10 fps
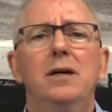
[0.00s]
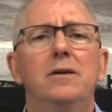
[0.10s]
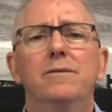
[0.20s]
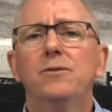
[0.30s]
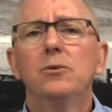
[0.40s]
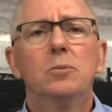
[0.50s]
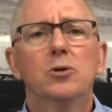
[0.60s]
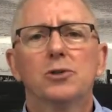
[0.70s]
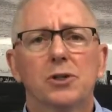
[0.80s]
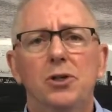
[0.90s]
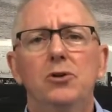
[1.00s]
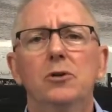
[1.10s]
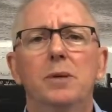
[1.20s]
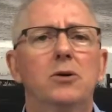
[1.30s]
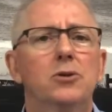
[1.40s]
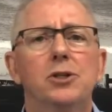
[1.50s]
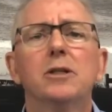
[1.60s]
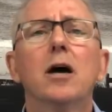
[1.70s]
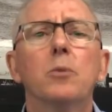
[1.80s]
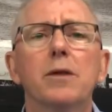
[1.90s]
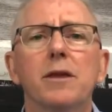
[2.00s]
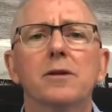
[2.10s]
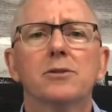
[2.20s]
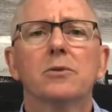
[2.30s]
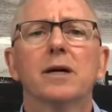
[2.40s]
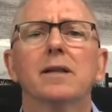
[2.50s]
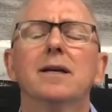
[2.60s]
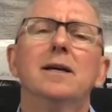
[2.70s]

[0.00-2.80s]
you feel more secure because you know where things are at.